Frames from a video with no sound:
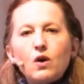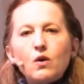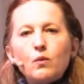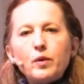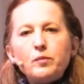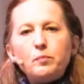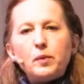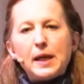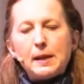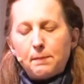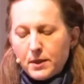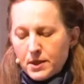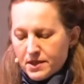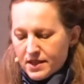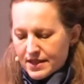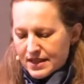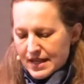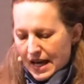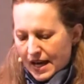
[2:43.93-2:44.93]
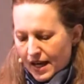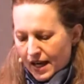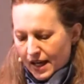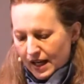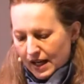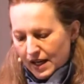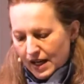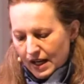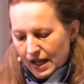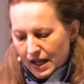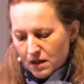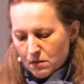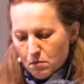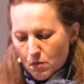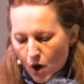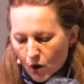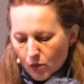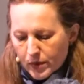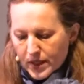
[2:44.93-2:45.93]
When people say
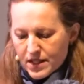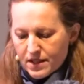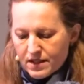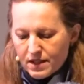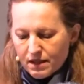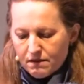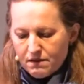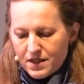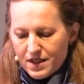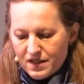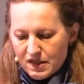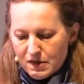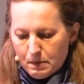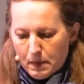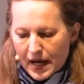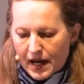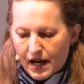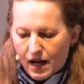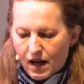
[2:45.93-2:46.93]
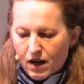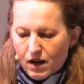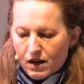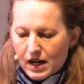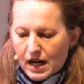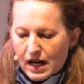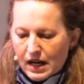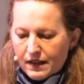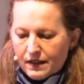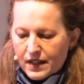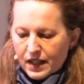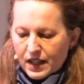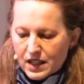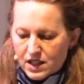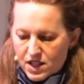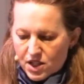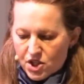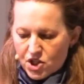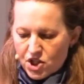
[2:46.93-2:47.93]
in moments of despair at the
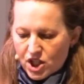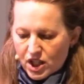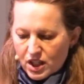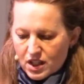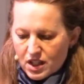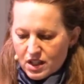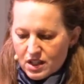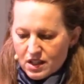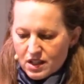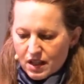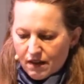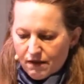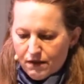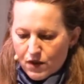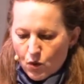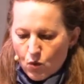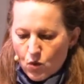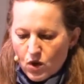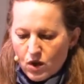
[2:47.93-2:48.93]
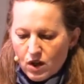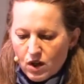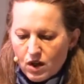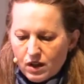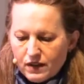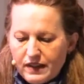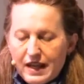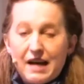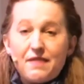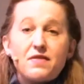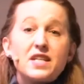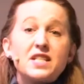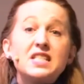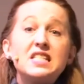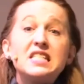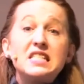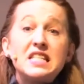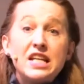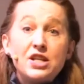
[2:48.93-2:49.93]
conditions of the world that the
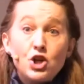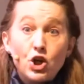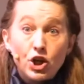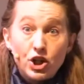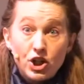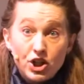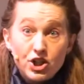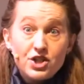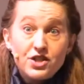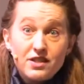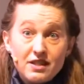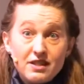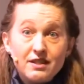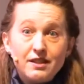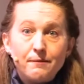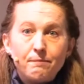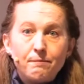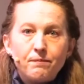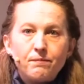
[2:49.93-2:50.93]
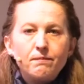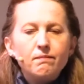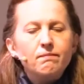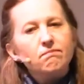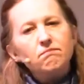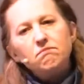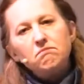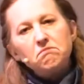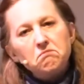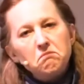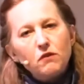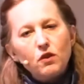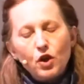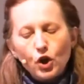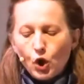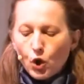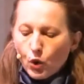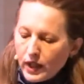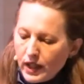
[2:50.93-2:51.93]
sinners,
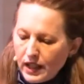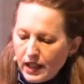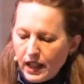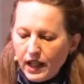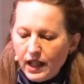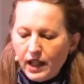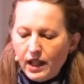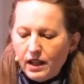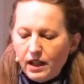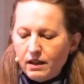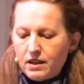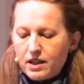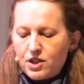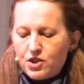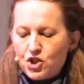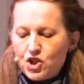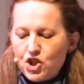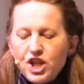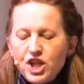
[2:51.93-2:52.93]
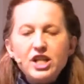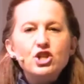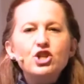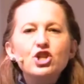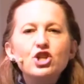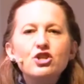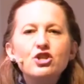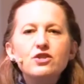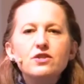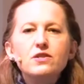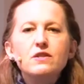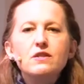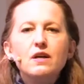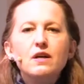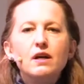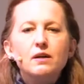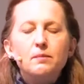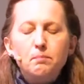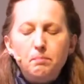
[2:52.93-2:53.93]
the greedy, the cheaters,
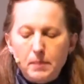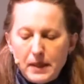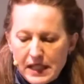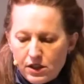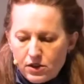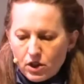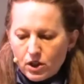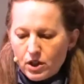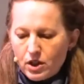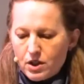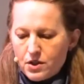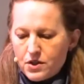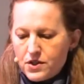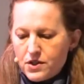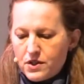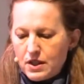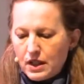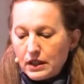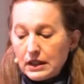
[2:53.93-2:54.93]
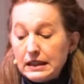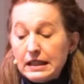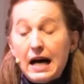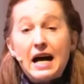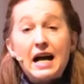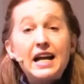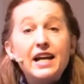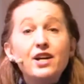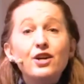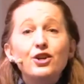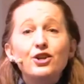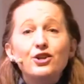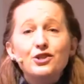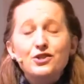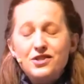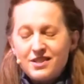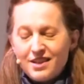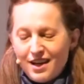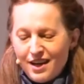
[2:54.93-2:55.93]
the beaters, the
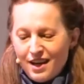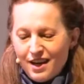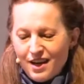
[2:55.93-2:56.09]
liars,